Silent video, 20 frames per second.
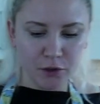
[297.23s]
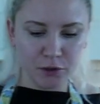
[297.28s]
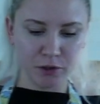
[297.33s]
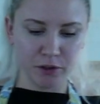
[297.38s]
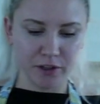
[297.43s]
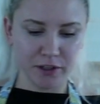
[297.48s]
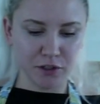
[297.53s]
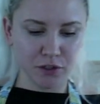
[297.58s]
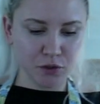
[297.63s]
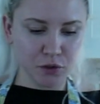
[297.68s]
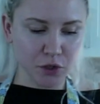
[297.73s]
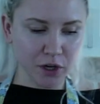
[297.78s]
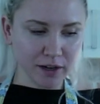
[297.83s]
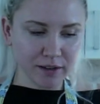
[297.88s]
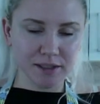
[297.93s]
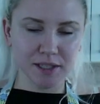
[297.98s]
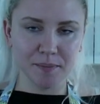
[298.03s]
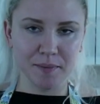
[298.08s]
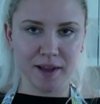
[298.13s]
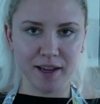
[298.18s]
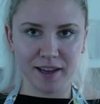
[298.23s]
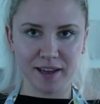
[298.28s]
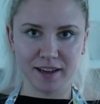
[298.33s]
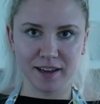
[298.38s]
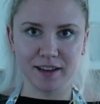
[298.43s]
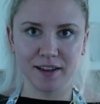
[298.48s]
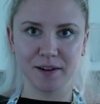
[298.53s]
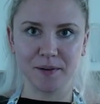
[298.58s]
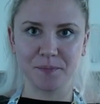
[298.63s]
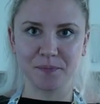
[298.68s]
So So the trick to
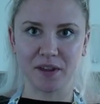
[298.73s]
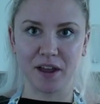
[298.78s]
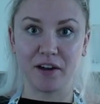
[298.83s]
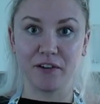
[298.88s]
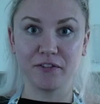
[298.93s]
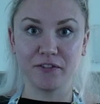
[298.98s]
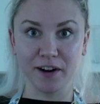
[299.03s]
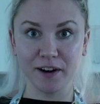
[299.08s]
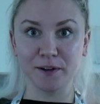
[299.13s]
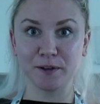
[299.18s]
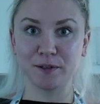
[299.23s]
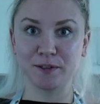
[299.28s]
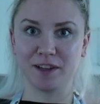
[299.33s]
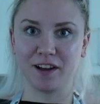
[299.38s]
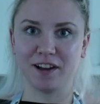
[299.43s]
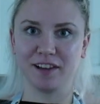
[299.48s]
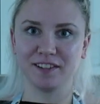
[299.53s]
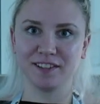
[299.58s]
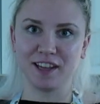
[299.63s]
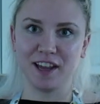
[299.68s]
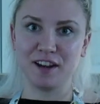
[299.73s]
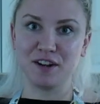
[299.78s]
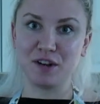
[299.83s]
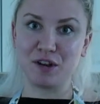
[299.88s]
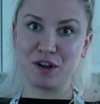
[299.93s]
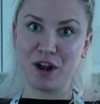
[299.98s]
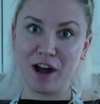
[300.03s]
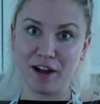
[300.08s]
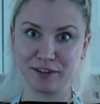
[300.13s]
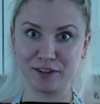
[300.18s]
making it Alfredo sauce
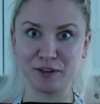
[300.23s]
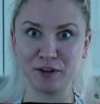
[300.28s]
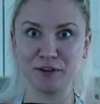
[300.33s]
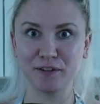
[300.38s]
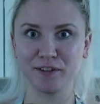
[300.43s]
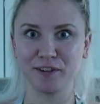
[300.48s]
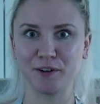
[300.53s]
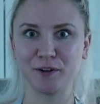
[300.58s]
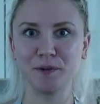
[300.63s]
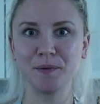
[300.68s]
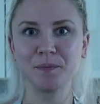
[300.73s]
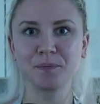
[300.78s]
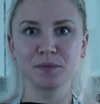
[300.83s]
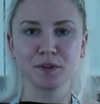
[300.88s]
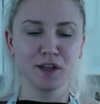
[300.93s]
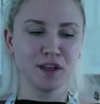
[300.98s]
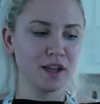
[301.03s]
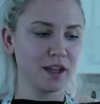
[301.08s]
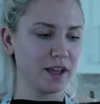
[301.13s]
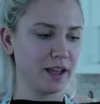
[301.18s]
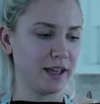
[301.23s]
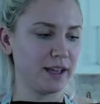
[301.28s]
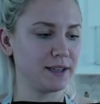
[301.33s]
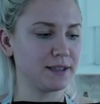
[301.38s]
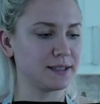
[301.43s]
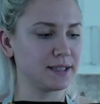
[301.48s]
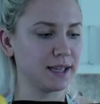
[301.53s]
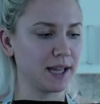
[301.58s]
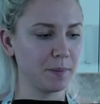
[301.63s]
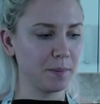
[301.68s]
and not tofu
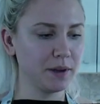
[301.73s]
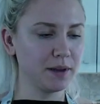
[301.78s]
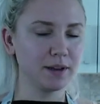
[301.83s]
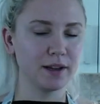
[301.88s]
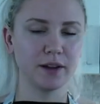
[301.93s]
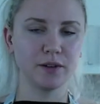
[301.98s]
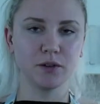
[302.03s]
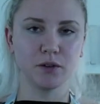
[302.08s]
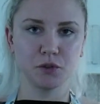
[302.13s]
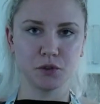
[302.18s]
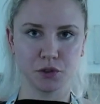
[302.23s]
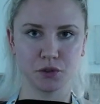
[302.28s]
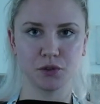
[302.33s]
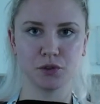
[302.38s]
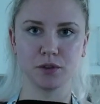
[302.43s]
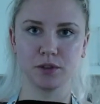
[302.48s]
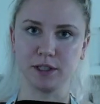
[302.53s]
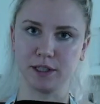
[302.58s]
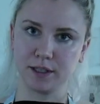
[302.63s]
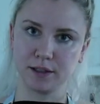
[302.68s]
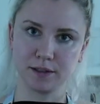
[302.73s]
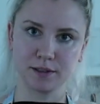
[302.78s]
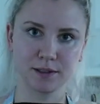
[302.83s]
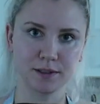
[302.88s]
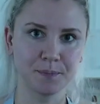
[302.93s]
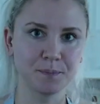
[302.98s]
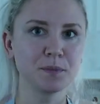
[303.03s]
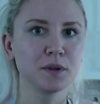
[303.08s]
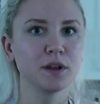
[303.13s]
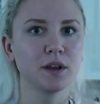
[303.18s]
is lemon and nutritional yeast.
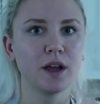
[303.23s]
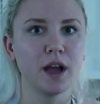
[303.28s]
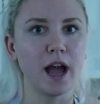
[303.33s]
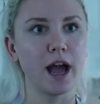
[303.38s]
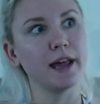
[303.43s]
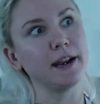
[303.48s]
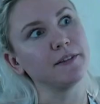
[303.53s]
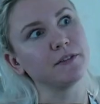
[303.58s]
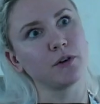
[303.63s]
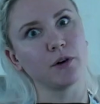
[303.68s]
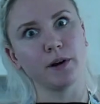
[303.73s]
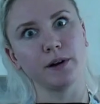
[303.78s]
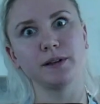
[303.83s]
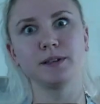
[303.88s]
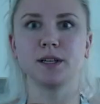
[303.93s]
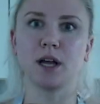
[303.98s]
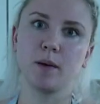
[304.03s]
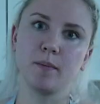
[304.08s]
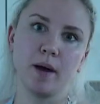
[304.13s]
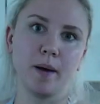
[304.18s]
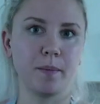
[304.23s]
And of course salt,